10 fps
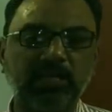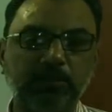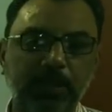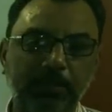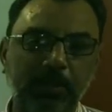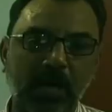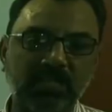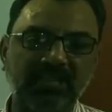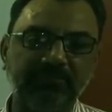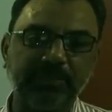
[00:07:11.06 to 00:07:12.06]
spare
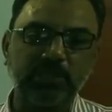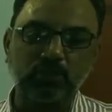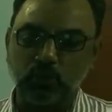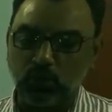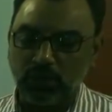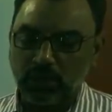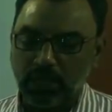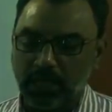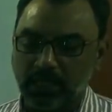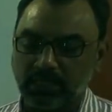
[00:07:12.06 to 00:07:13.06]
parts have been sold
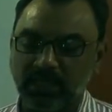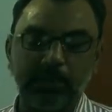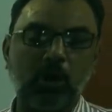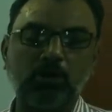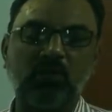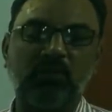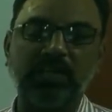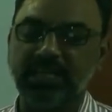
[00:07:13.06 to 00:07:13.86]
at the amount of